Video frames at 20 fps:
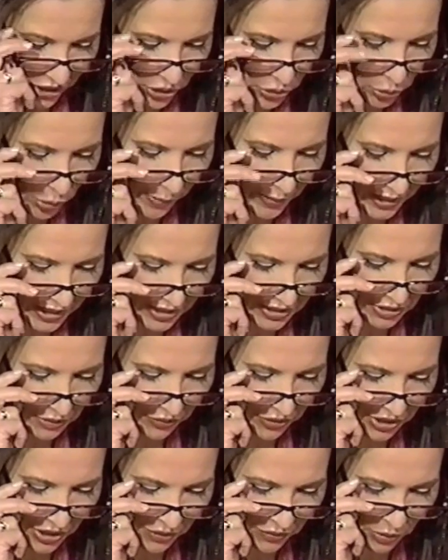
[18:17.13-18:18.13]
You will begin to
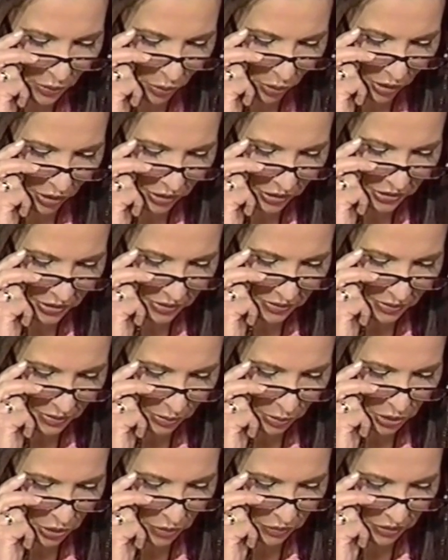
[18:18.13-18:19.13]
forgive the world
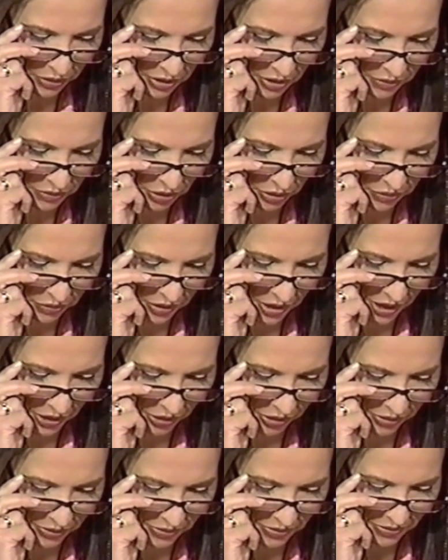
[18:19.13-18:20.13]
when you forgive your
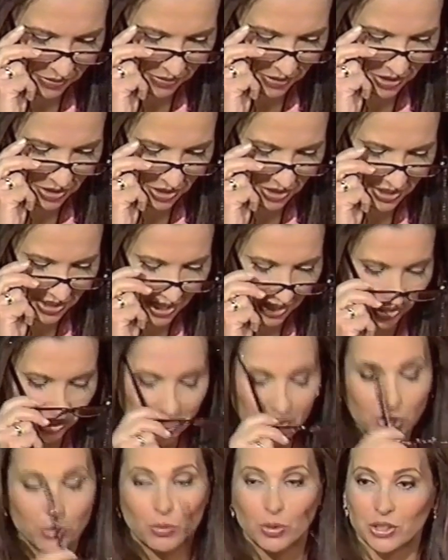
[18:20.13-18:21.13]
father. This is
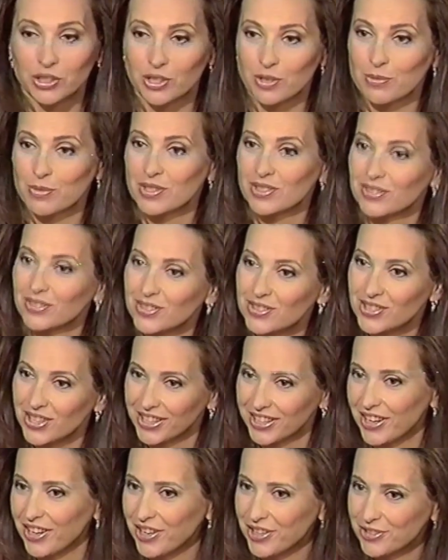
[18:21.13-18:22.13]
Tennessee Williams,
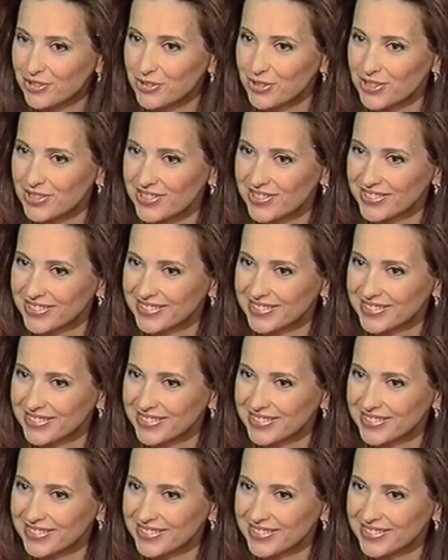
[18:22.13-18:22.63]
psychiatrist.